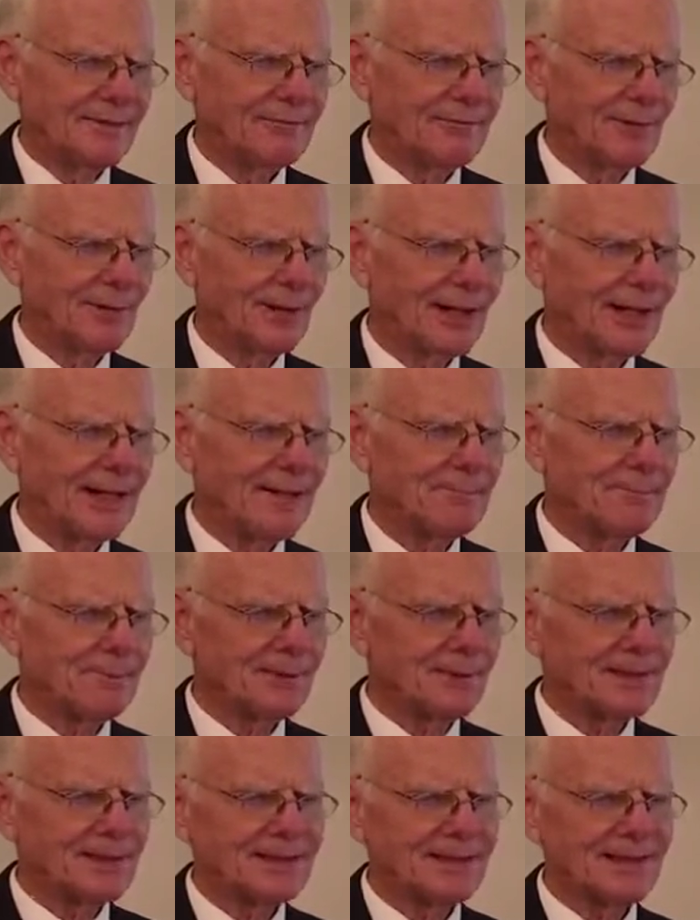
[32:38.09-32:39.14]
for
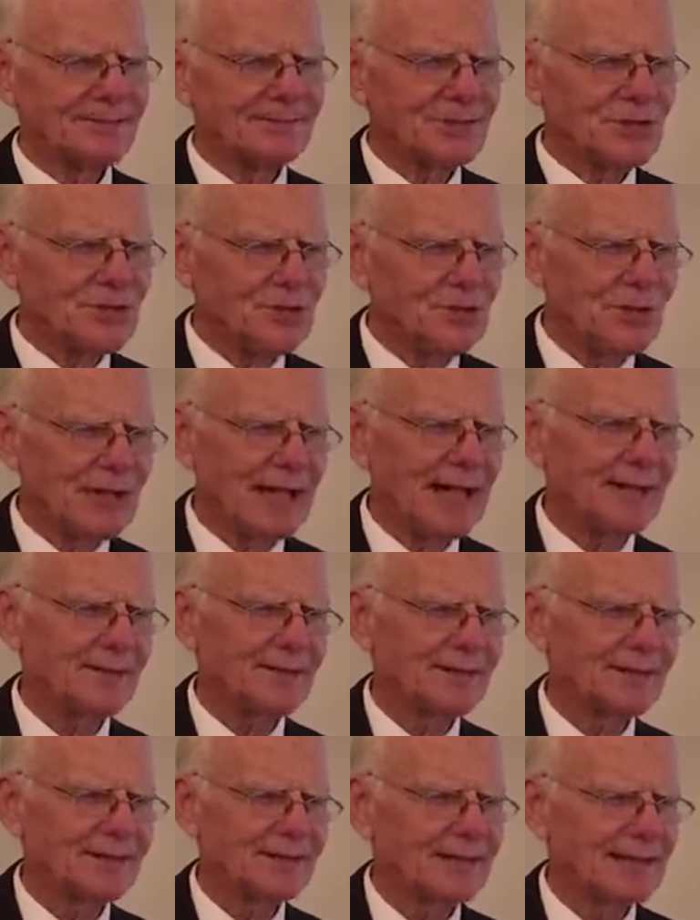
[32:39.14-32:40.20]
upwards of 2
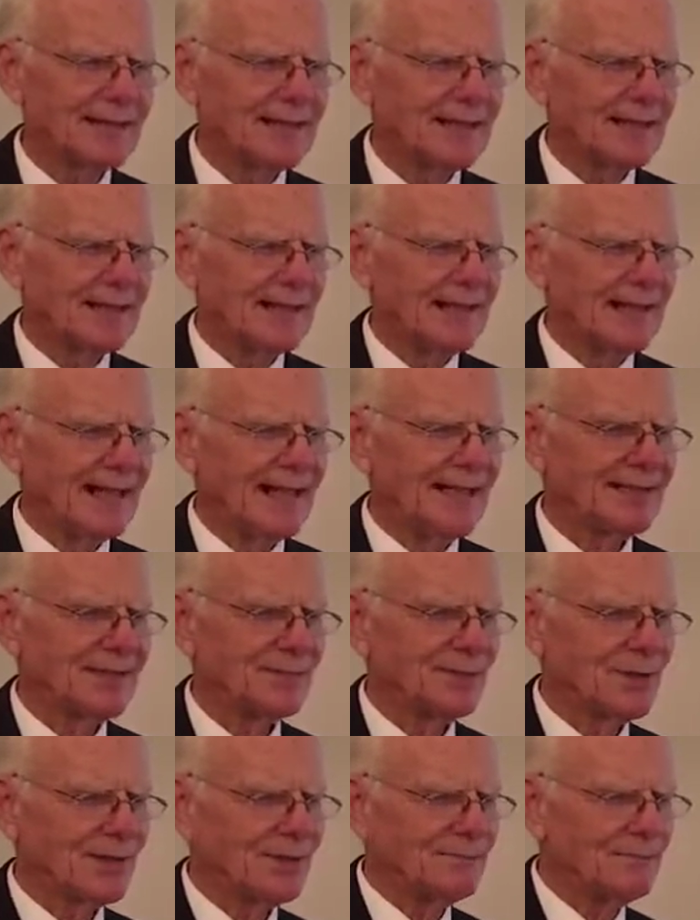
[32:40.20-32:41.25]
hours, and
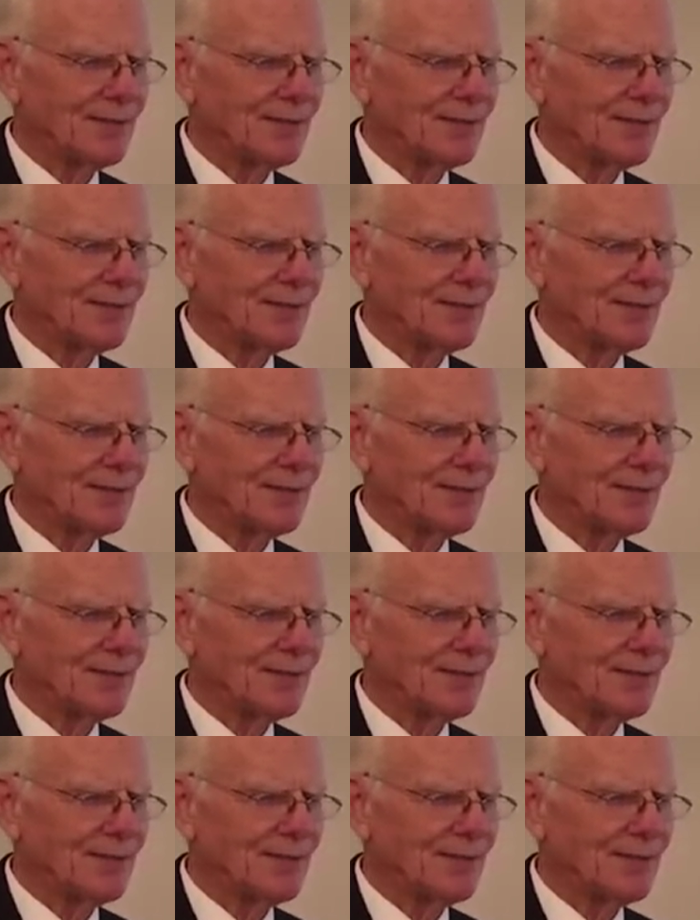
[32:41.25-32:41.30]
toward